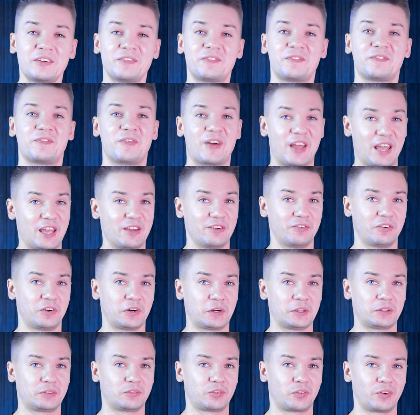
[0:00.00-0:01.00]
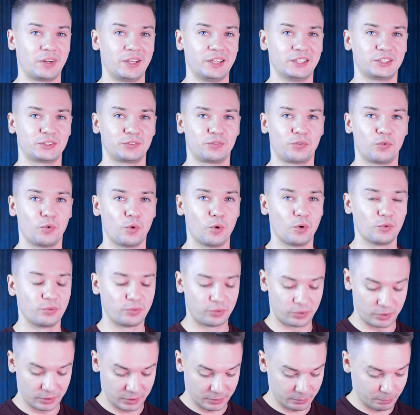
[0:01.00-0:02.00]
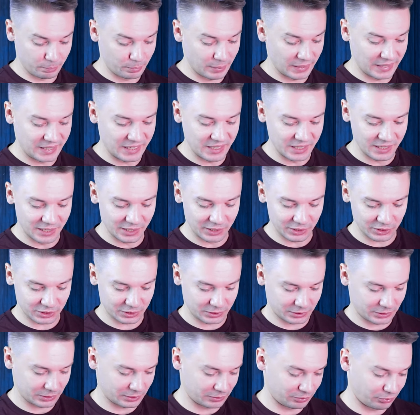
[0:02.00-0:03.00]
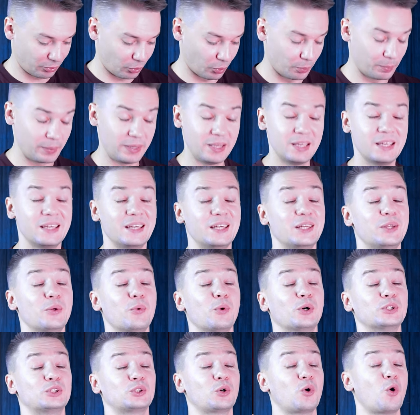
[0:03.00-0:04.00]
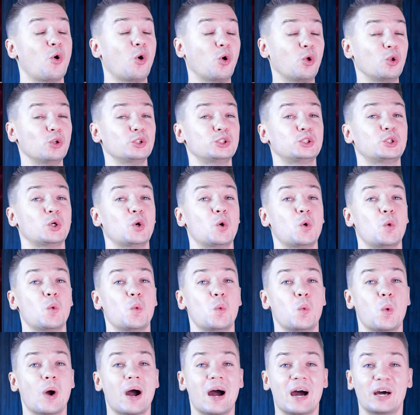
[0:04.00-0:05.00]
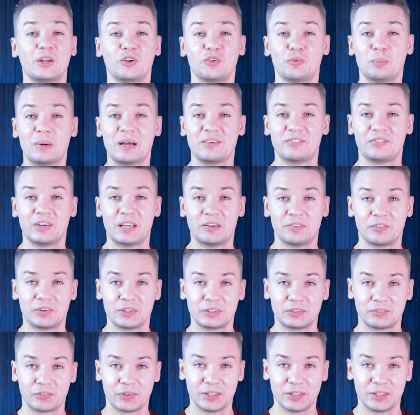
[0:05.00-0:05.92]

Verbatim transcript: the favorite tricks of uh, beginners. For me it was also one of my favorite